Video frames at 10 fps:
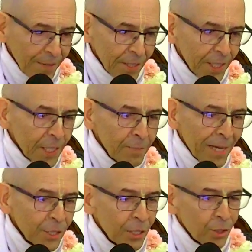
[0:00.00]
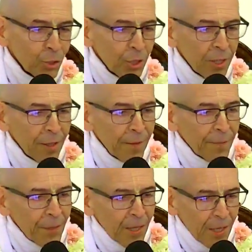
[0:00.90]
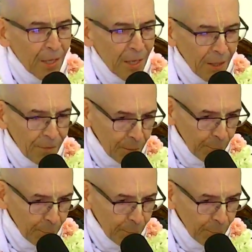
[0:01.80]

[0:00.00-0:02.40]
the key message of the